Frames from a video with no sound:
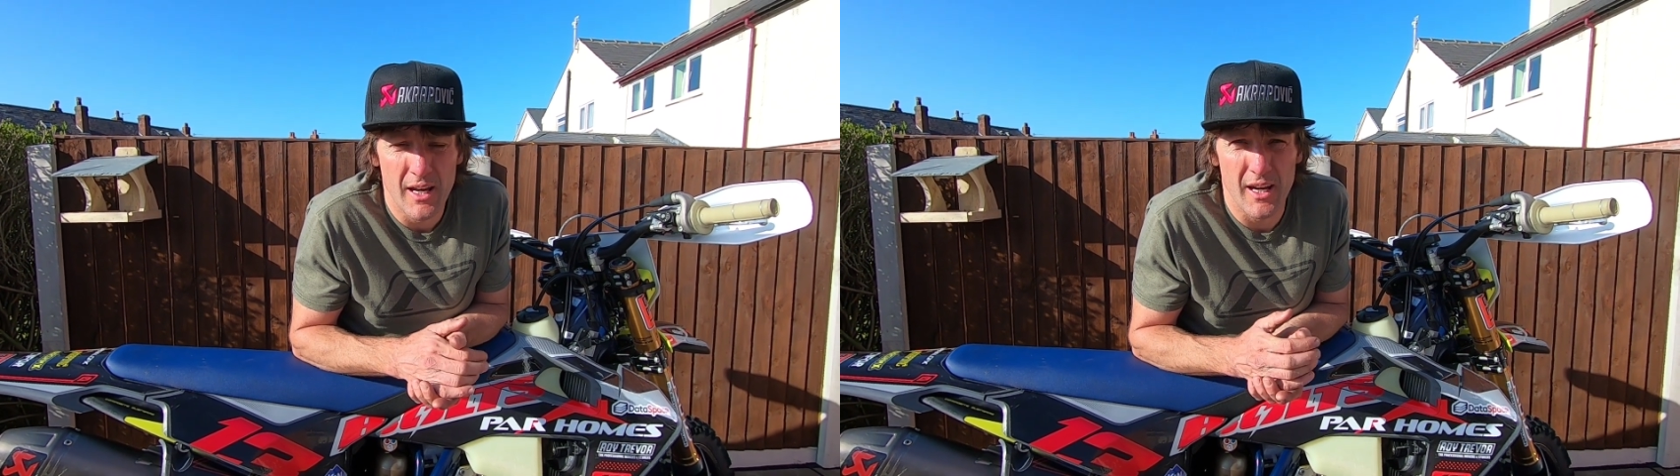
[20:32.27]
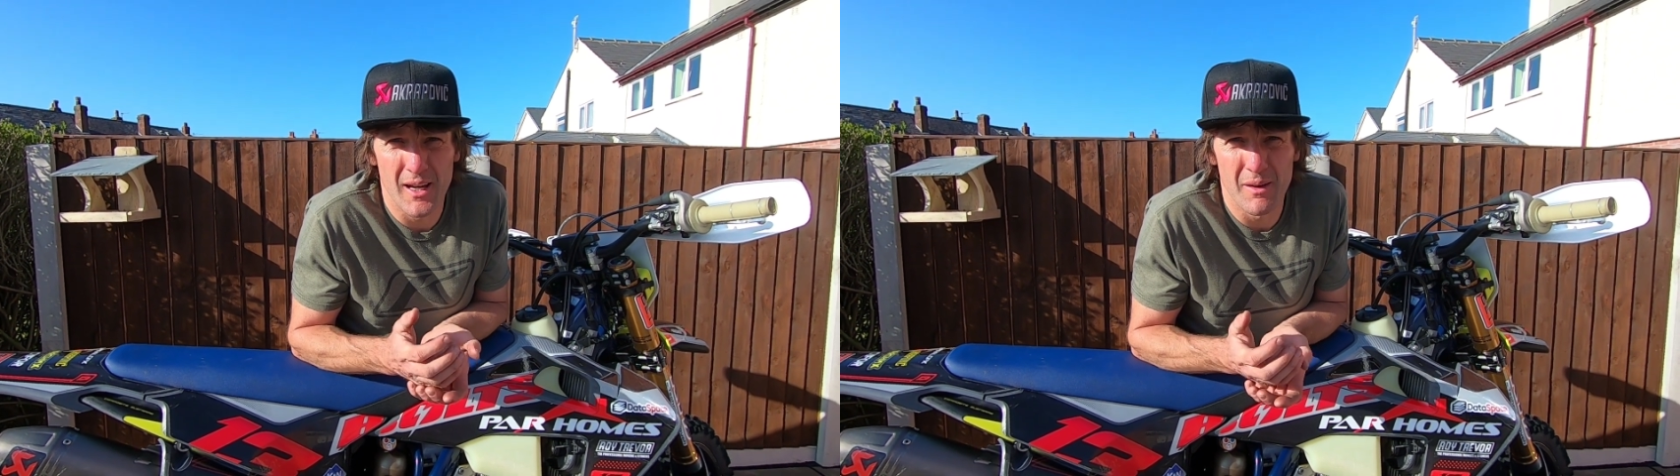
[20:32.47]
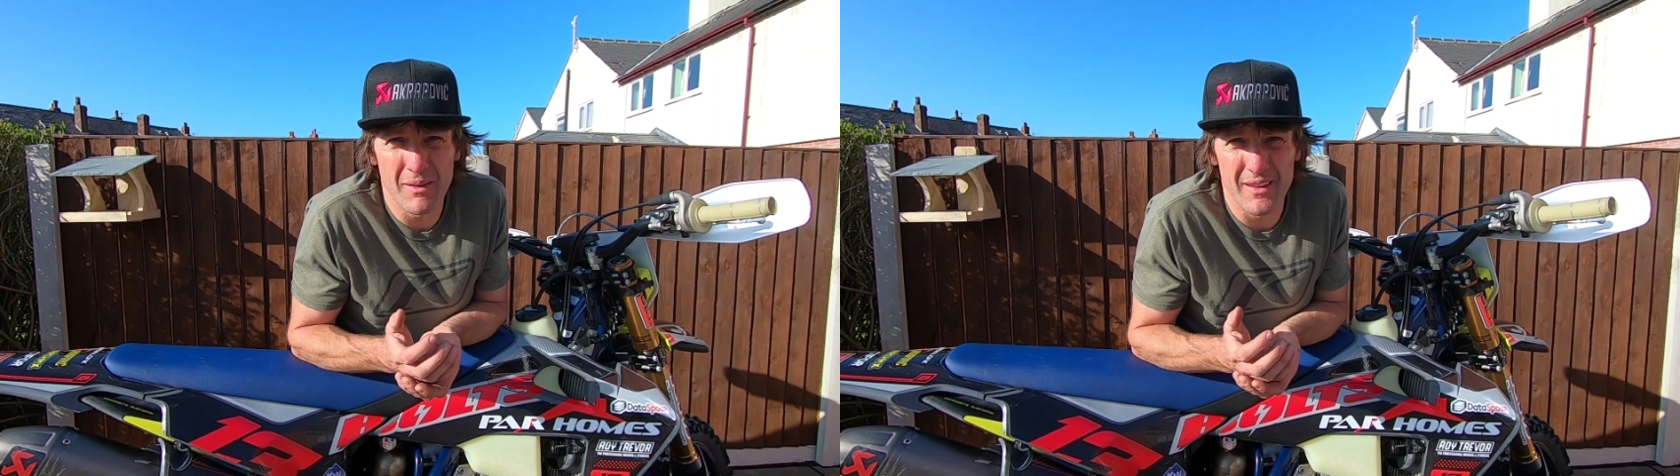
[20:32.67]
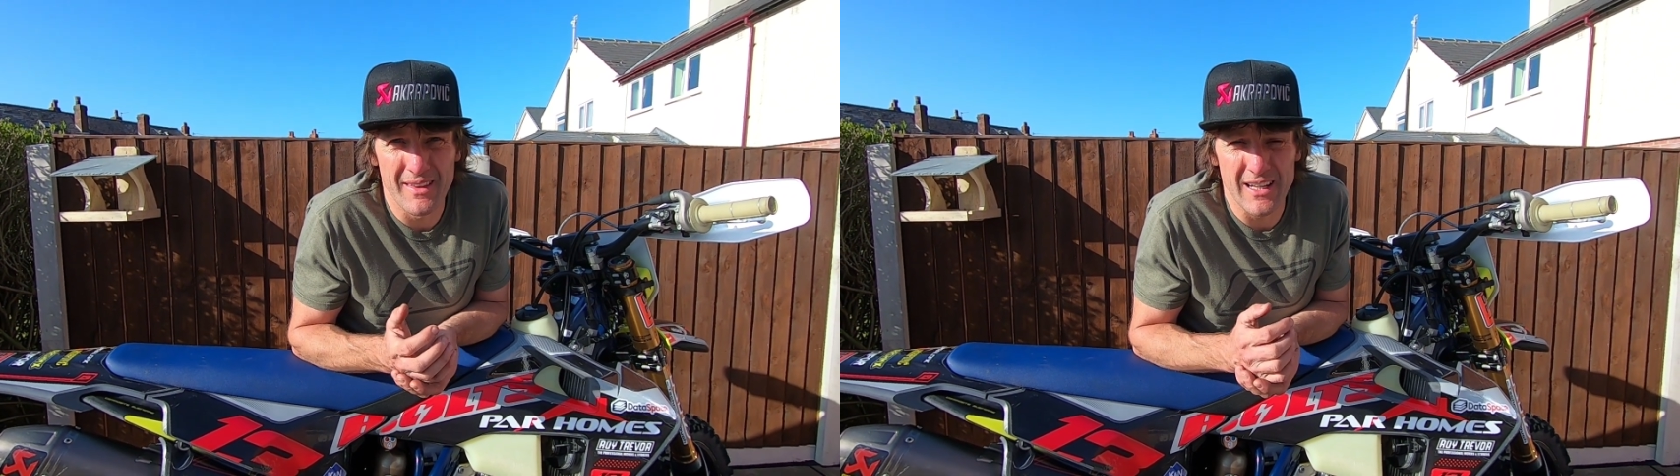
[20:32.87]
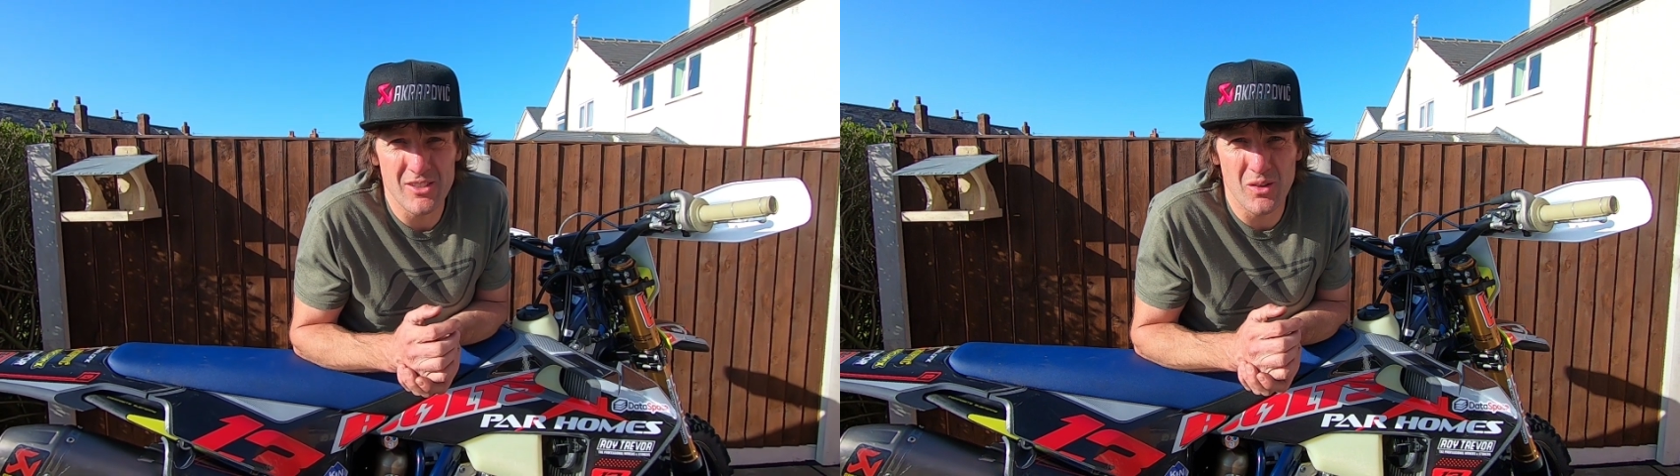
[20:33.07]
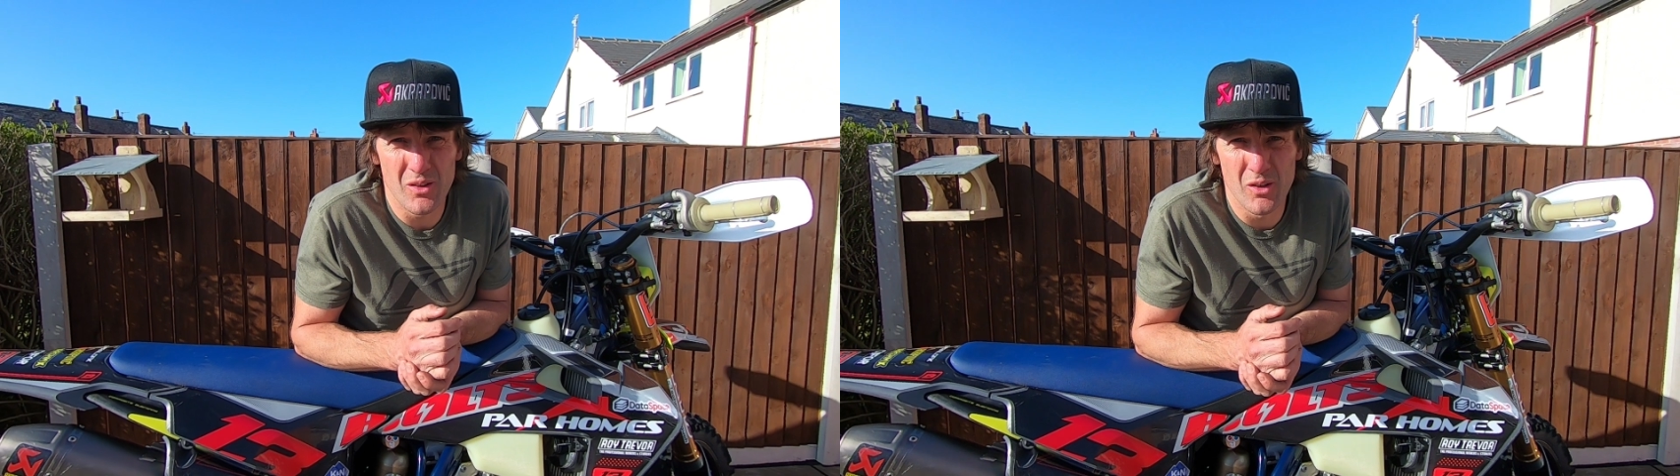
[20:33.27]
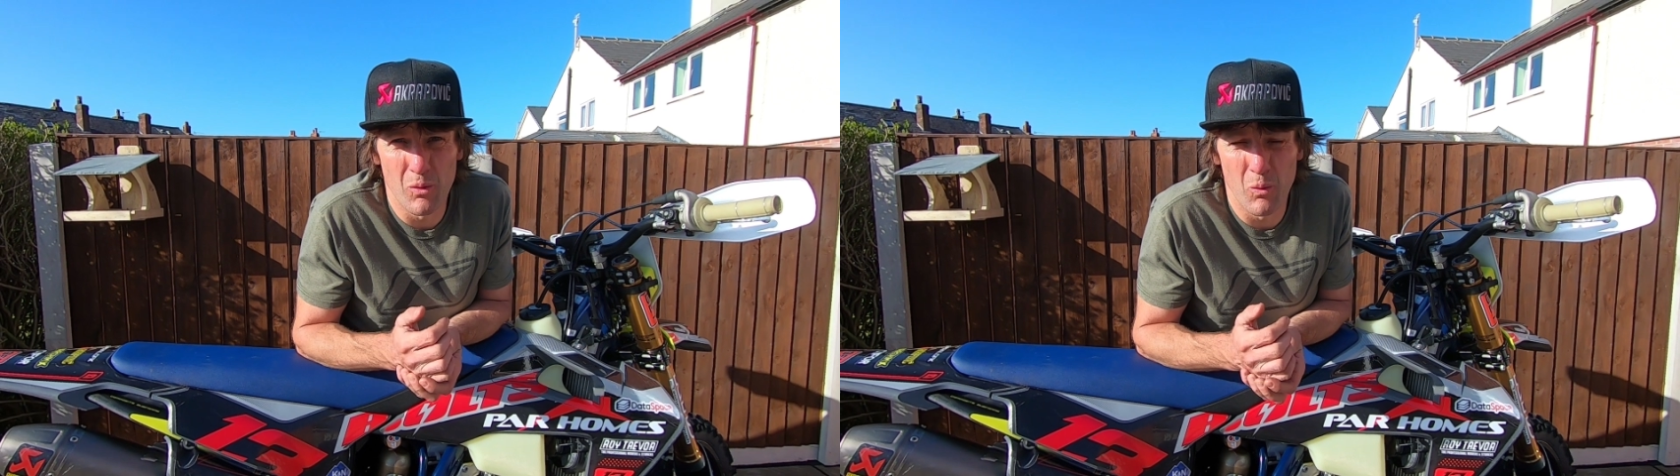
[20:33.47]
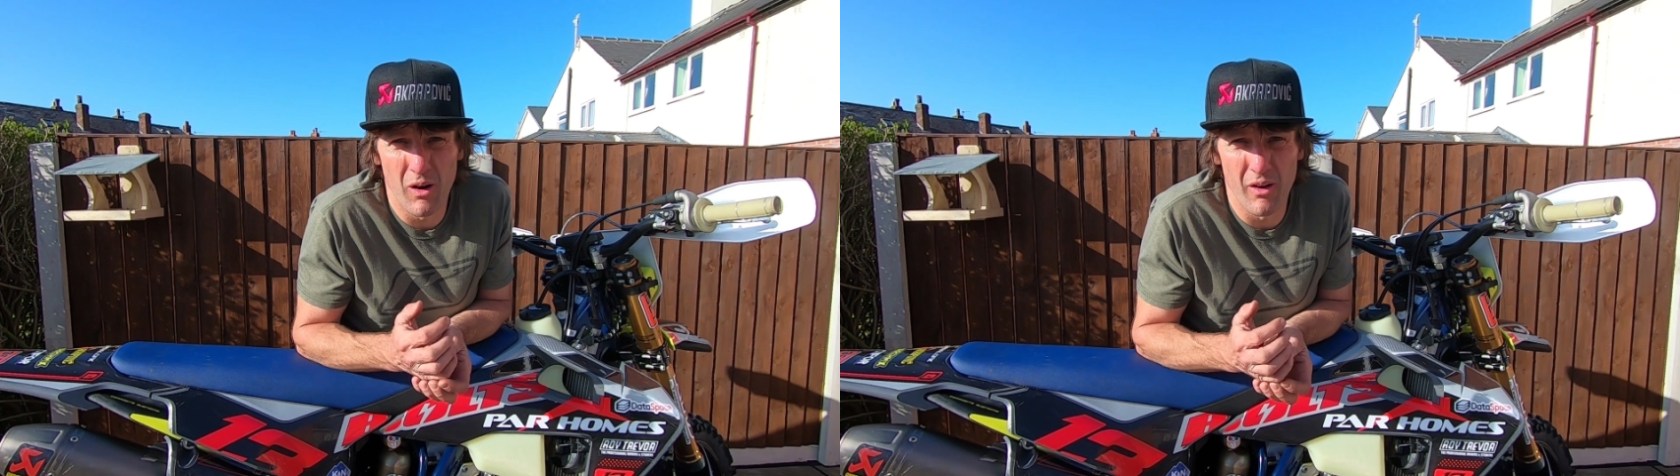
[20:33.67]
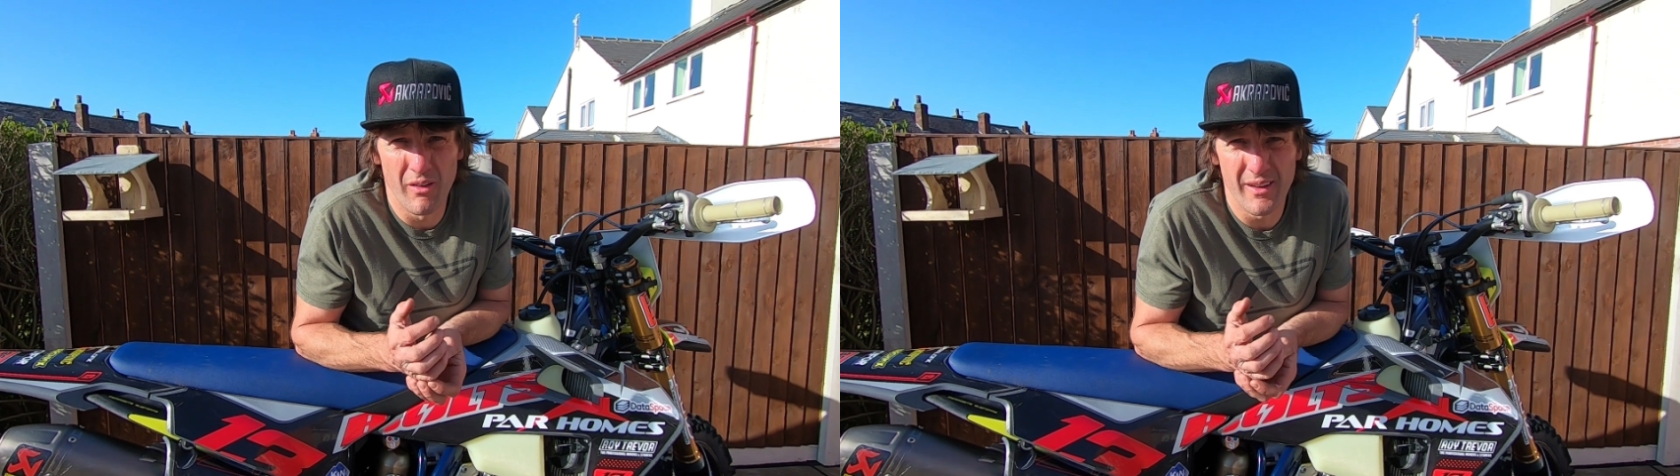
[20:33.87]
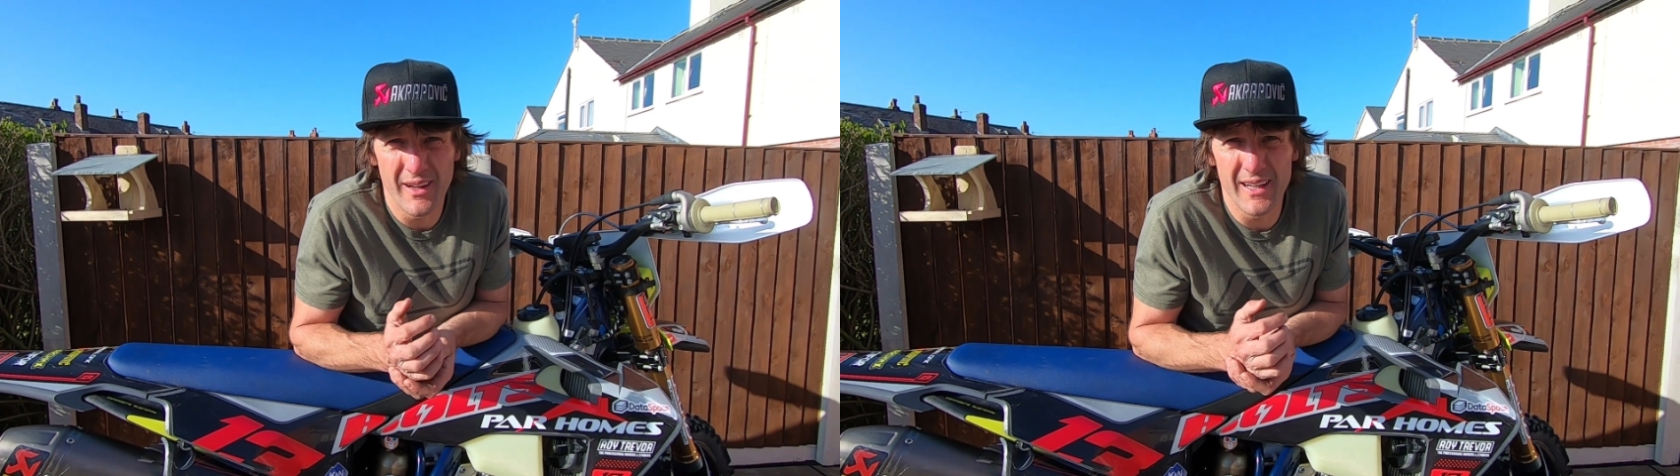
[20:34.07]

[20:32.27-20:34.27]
and that's number one